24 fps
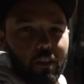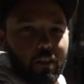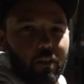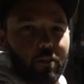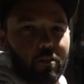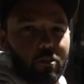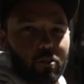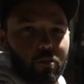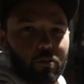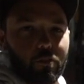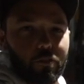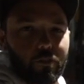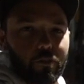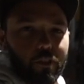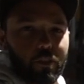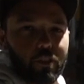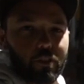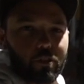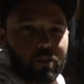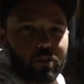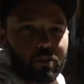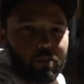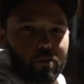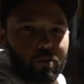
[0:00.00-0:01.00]
initial
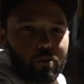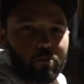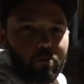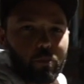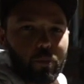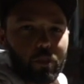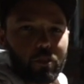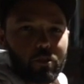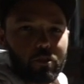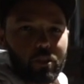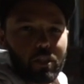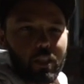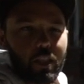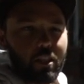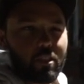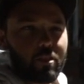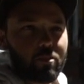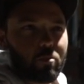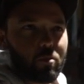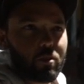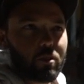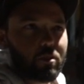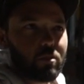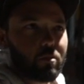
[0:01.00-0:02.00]
first build stage
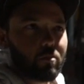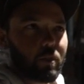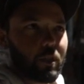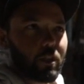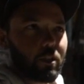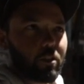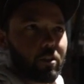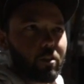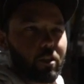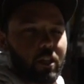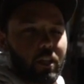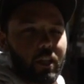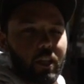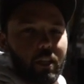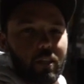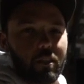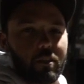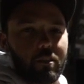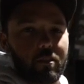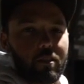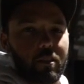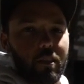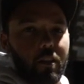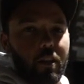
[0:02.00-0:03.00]
was about 30
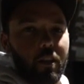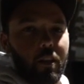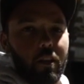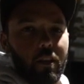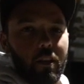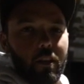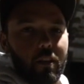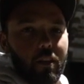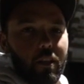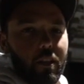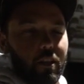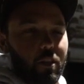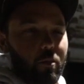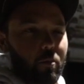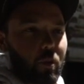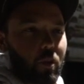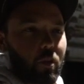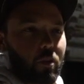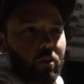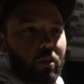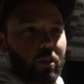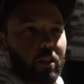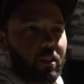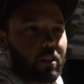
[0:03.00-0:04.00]
days. Get the
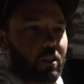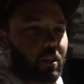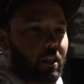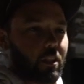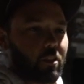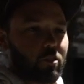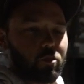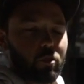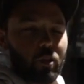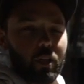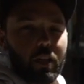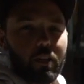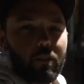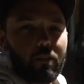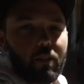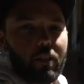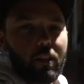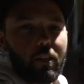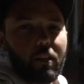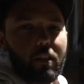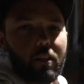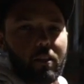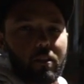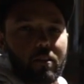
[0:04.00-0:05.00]
motor in, get it
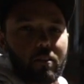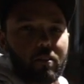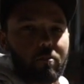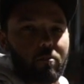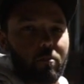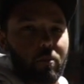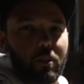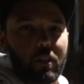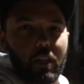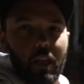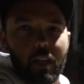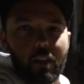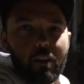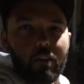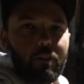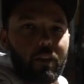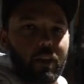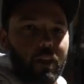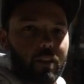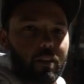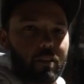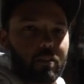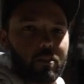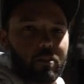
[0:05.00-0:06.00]
driving, and take it to
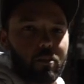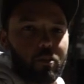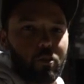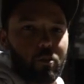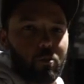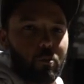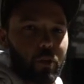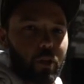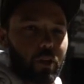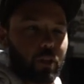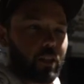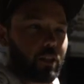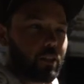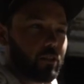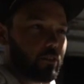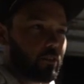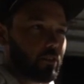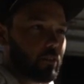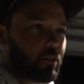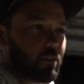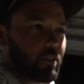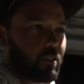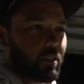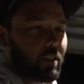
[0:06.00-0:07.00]
Vegas to do
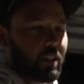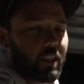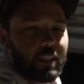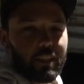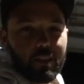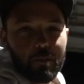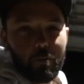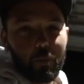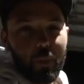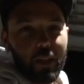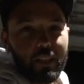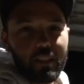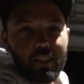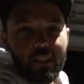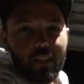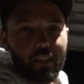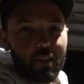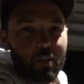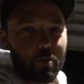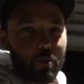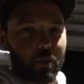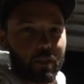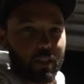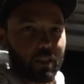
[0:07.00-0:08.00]
burnouts. And that's basically
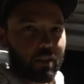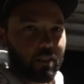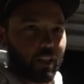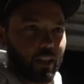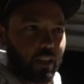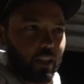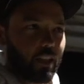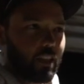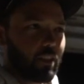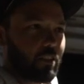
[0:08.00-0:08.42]
all we did at